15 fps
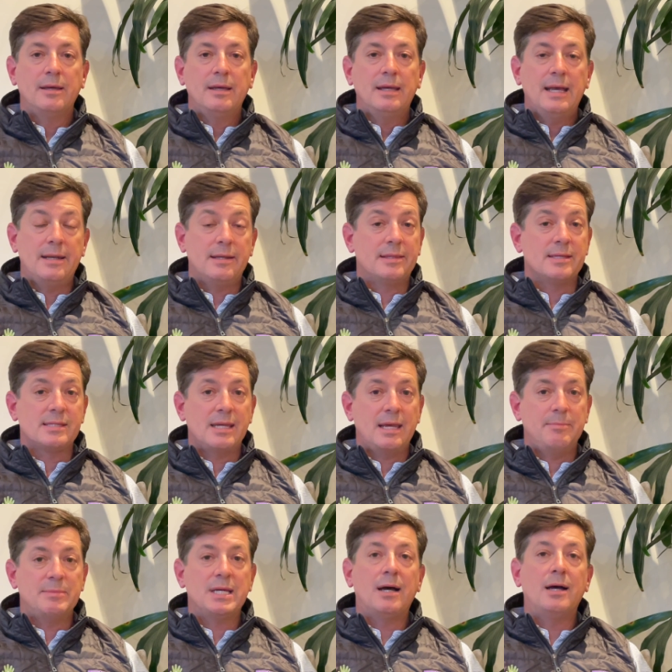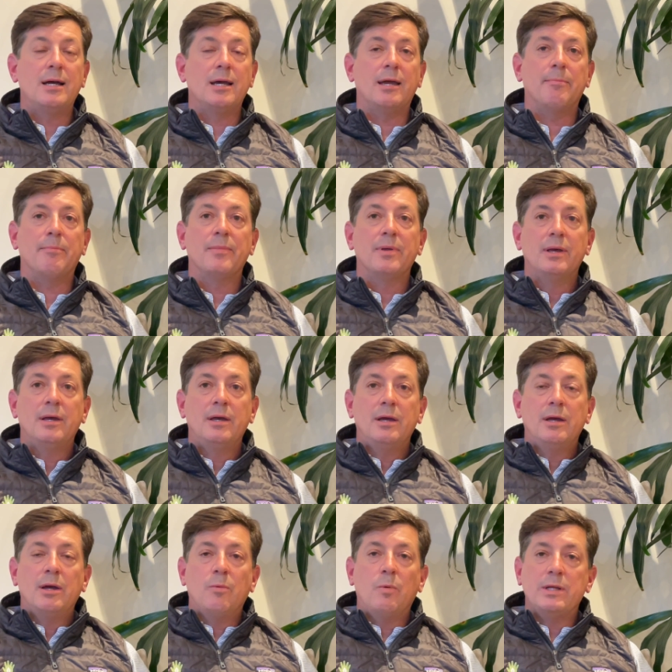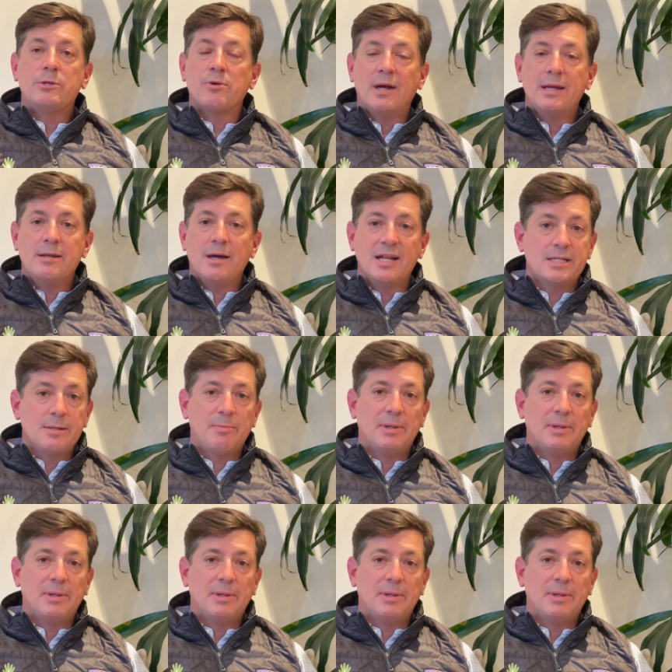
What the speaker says: And at the same time, we try not to